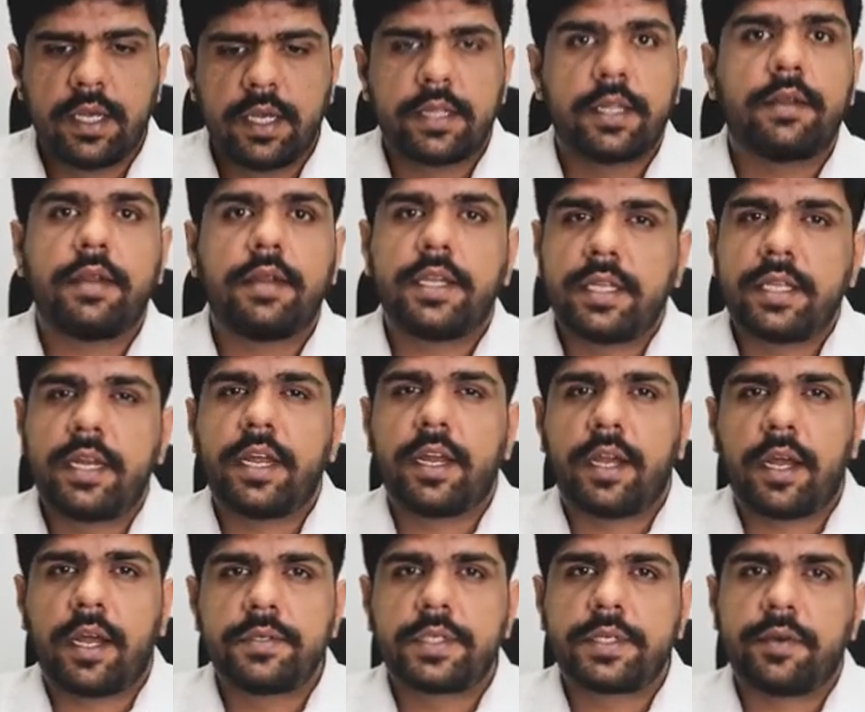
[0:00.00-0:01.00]
They recently
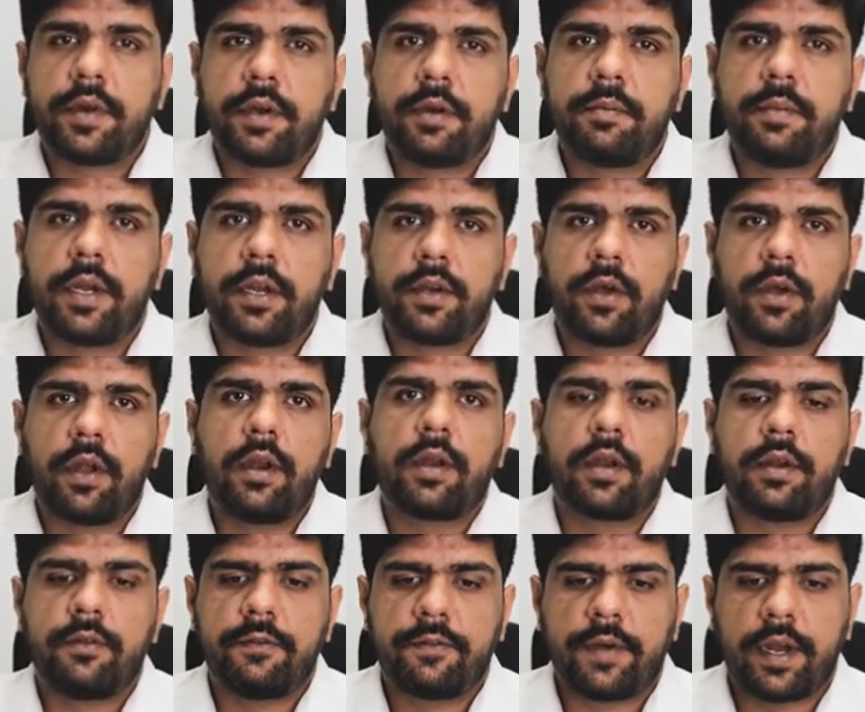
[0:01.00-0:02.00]
announced $700
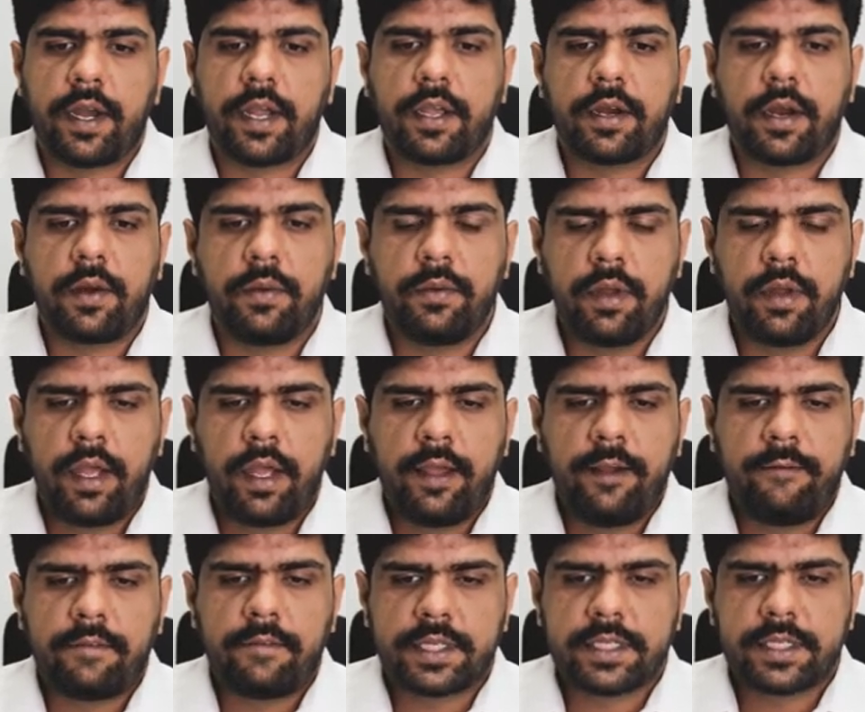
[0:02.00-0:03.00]
million funding round,
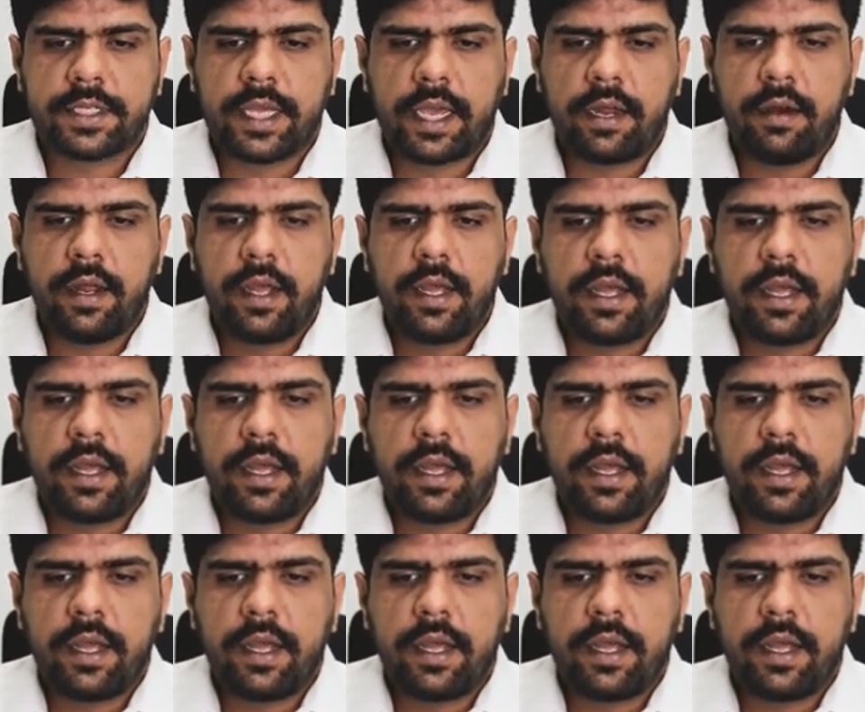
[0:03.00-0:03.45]
which is there.